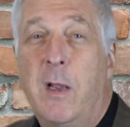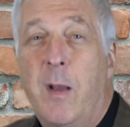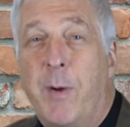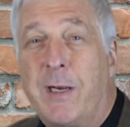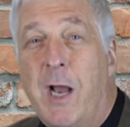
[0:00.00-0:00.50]

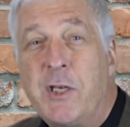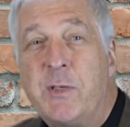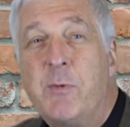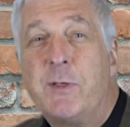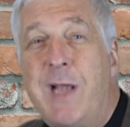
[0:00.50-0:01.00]
But
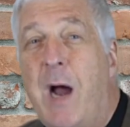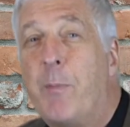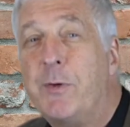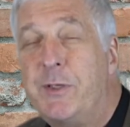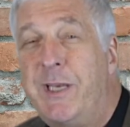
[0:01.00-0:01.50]
customers now
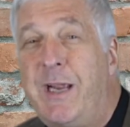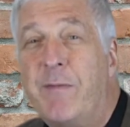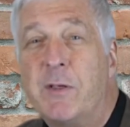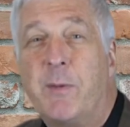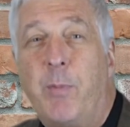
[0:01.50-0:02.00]
perceive
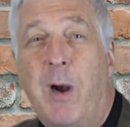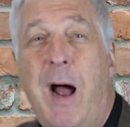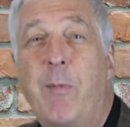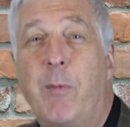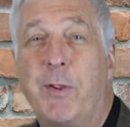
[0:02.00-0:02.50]
there's a
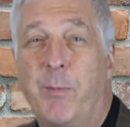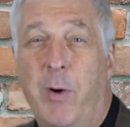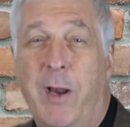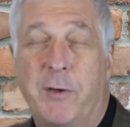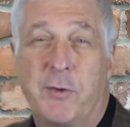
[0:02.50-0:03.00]
problem with the
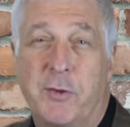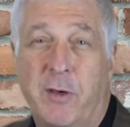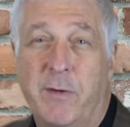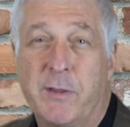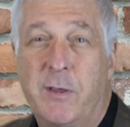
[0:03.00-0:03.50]
product or
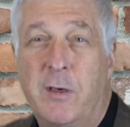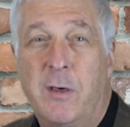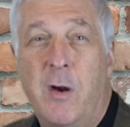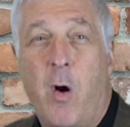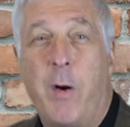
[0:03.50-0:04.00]
service,
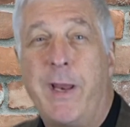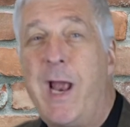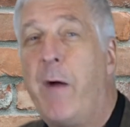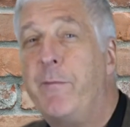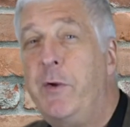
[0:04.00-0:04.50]
or they
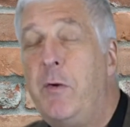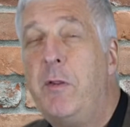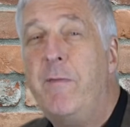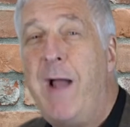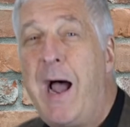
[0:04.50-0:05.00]
now view
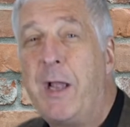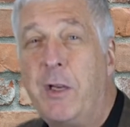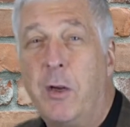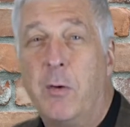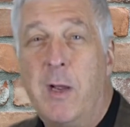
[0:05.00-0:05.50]
the
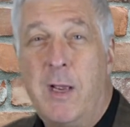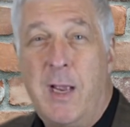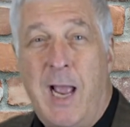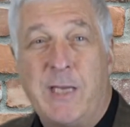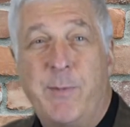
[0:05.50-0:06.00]
value
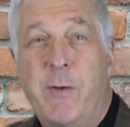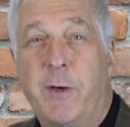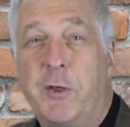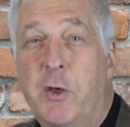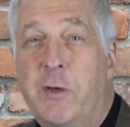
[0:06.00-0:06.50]
has been
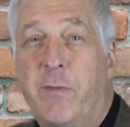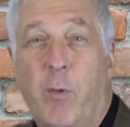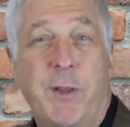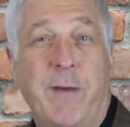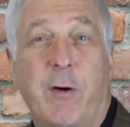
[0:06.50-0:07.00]
reduced from
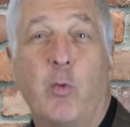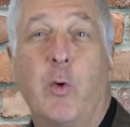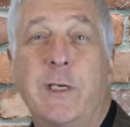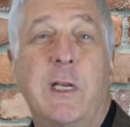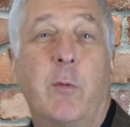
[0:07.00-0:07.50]
what they
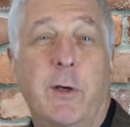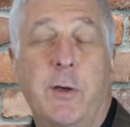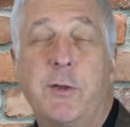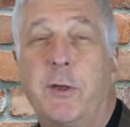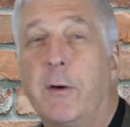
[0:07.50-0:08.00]
originally were
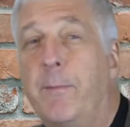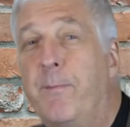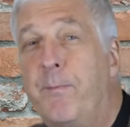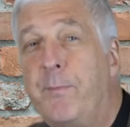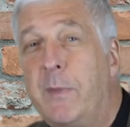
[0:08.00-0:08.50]
used to.
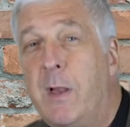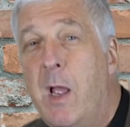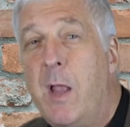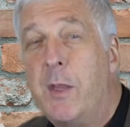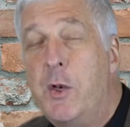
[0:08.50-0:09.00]

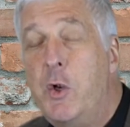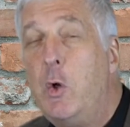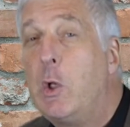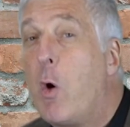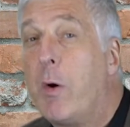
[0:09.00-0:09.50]
The new
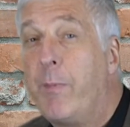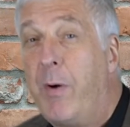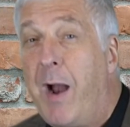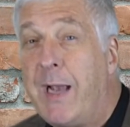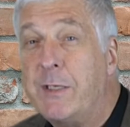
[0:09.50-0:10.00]
lower
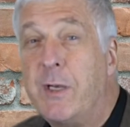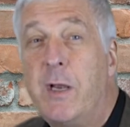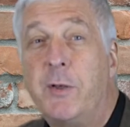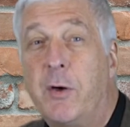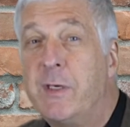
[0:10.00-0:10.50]
price
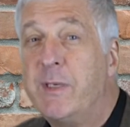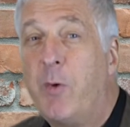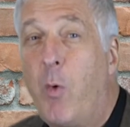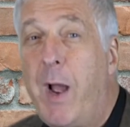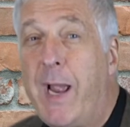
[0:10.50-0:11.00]
turns them
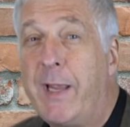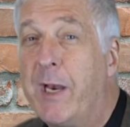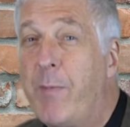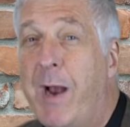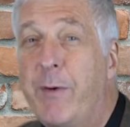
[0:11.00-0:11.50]
away,
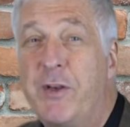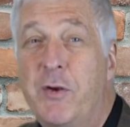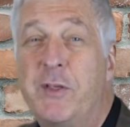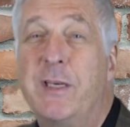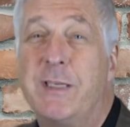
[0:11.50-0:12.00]
thereby
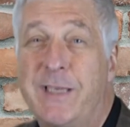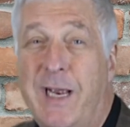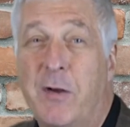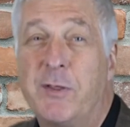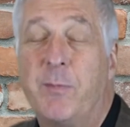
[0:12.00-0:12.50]
reducing
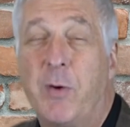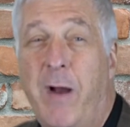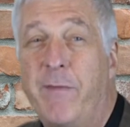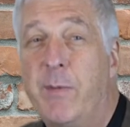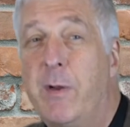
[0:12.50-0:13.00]
sales and
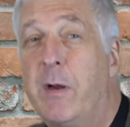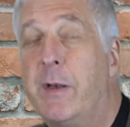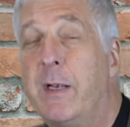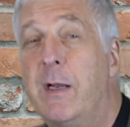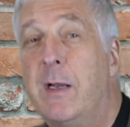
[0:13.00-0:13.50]
profitability.